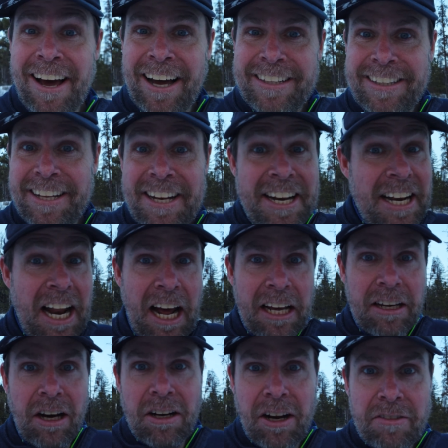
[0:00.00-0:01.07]
I did it.
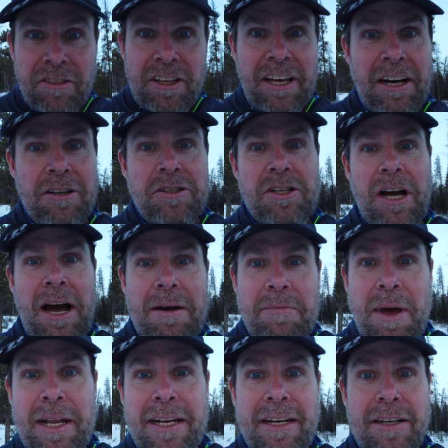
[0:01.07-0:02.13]
I got off the couch. I
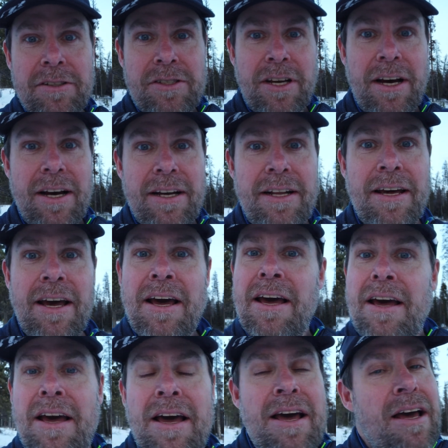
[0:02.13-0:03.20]
made it outside.
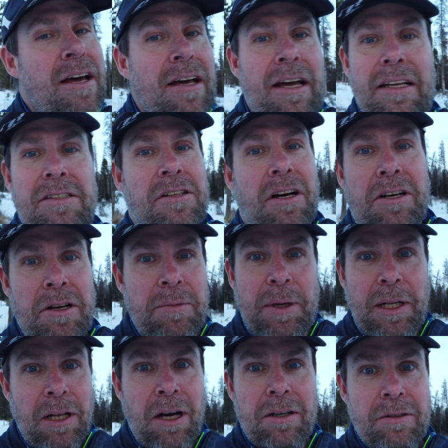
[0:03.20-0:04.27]
It's not going to
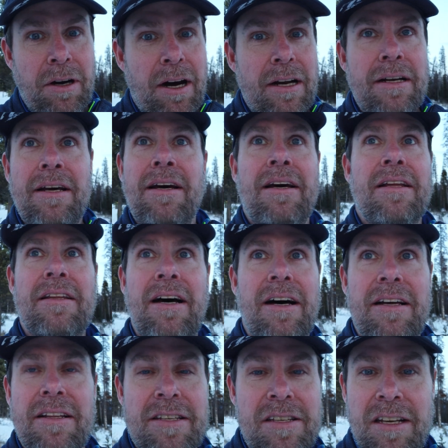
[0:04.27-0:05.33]
be a long run.
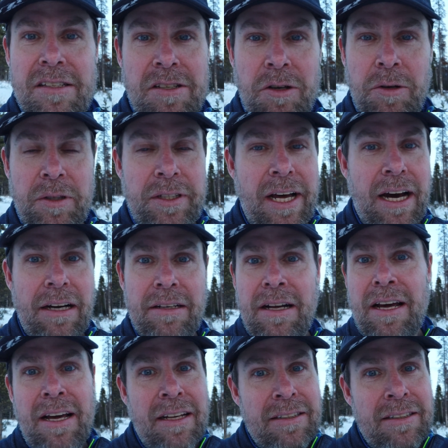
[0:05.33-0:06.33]
Uh, the sun's going down.